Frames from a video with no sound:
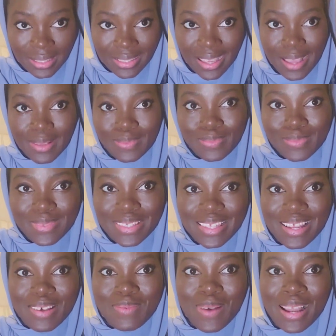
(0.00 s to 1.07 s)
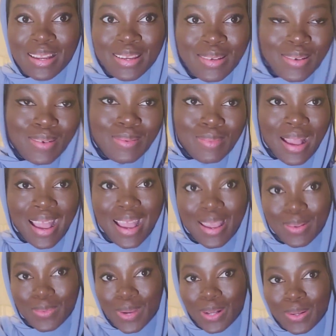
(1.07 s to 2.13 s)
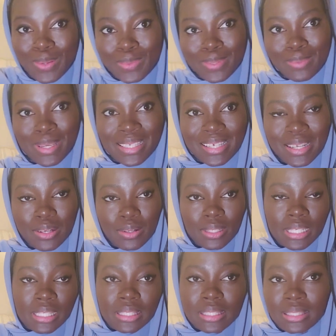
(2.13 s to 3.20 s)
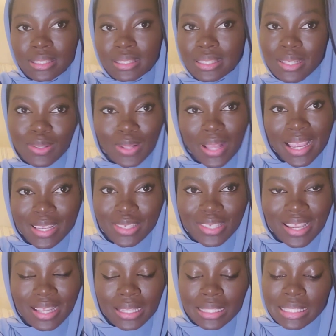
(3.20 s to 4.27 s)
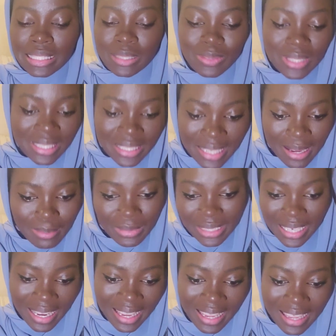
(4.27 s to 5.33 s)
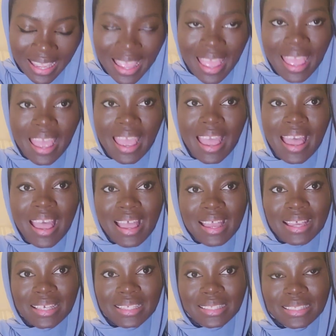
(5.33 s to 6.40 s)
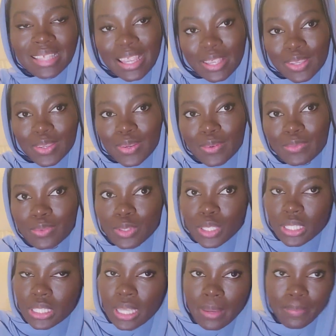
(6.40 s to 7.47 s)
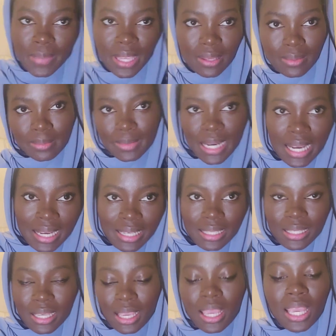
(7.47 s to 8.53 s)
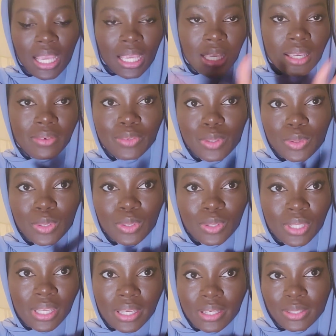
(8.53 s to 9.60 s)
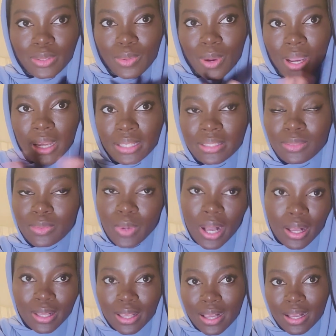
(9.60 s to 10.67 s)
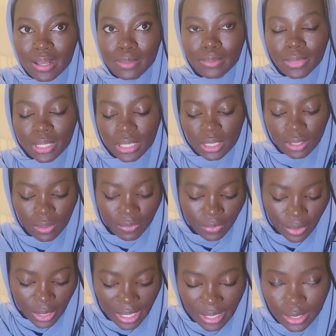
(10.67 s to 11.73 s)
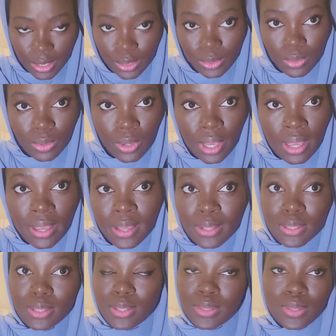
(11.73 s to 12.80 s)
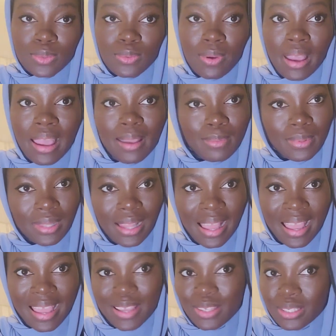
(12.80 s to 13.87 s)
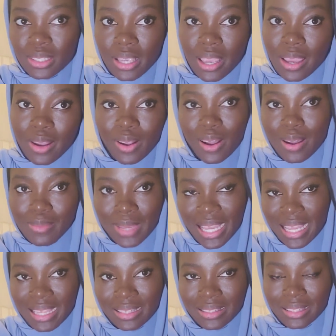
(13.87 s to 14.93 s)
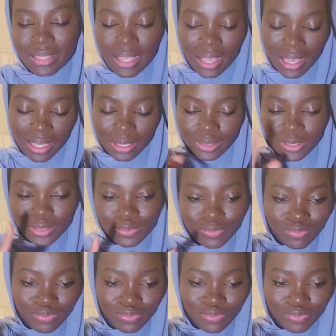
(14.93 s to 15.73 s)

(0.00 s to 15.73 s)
Yep, Assalamu alaikum and welcome to my channel. It's still Aisha, it's still the same day, and thank you for stopping by. If you're new here, you are welcome. Please don't forget to subscribe, like, share, comment, and